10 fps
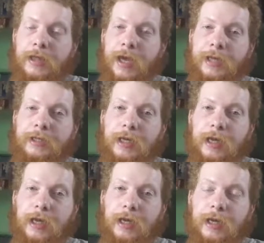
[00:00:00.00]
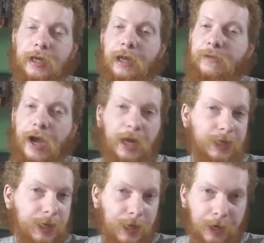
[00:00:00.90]
that if I
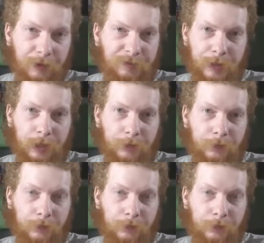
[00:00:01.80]
take care of me,